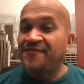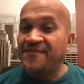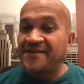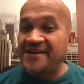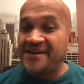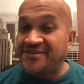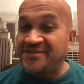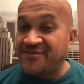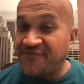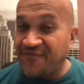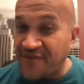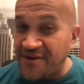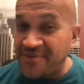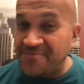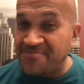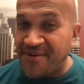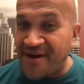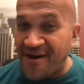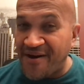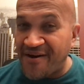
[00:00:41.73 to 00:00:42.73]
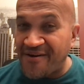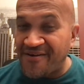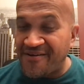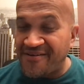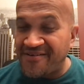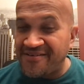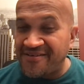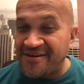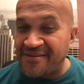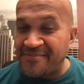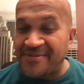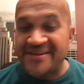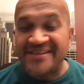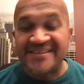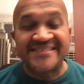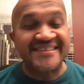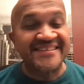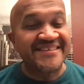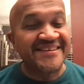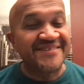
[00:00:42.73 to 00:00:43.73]
It's football, but
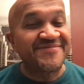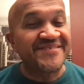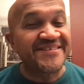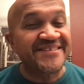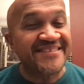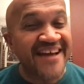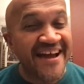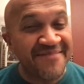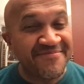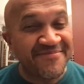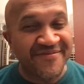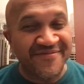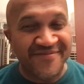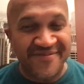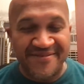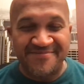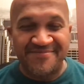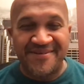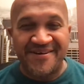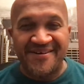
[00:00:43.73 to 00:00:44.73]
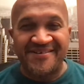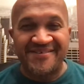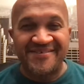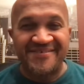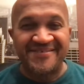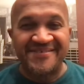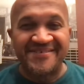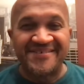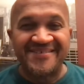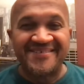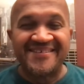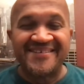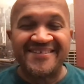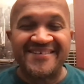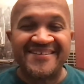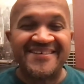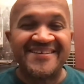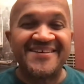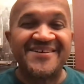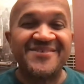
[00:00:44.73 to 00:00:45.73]
it's a different type of football.
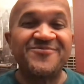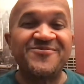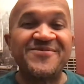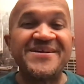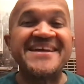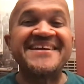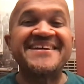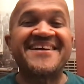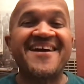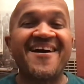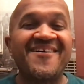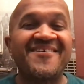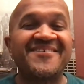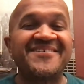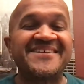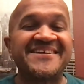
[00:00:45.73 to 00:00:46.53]
We called